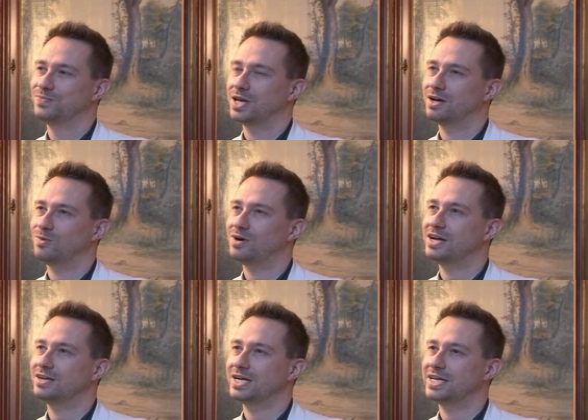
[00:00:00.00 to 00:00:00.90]
Uh, well,
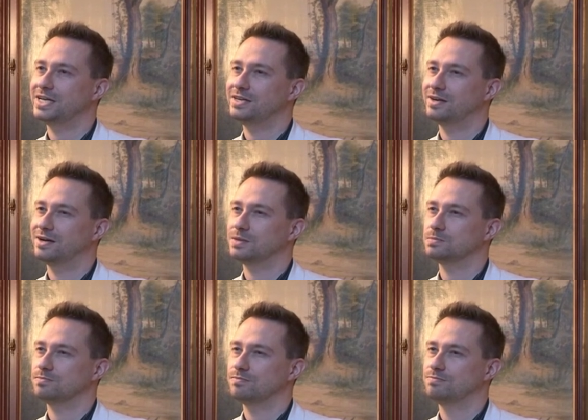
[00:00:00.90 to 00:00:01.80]
I, I,
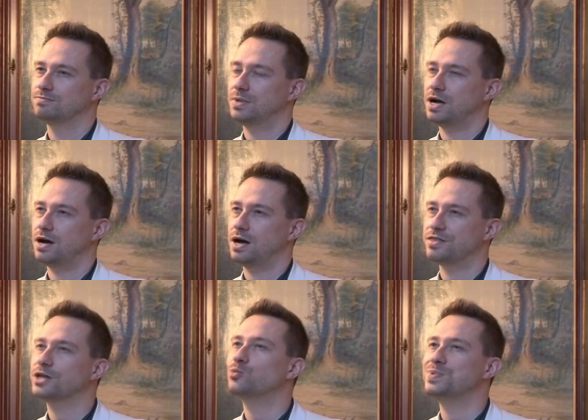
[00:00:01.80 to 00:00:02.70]
um, I
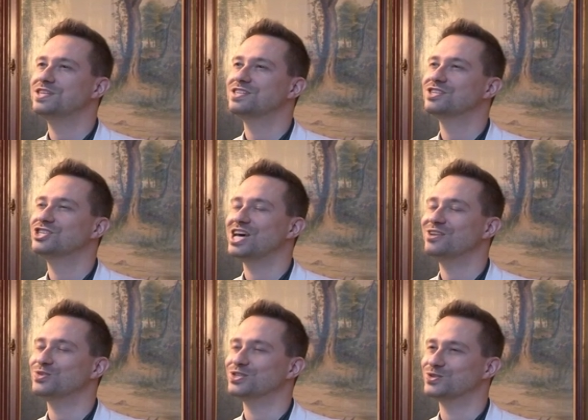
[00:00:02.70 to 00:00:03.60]
think it would be
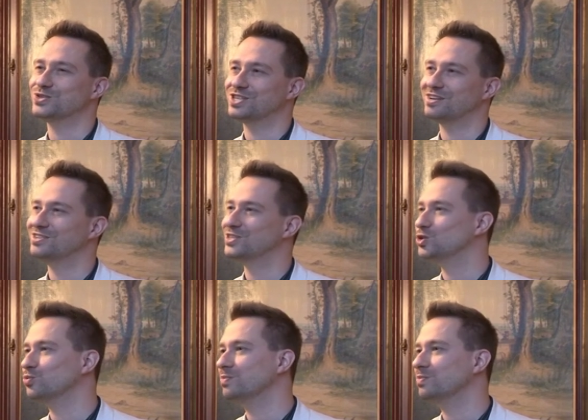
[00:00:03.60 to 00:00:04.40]
disingenuous to study digital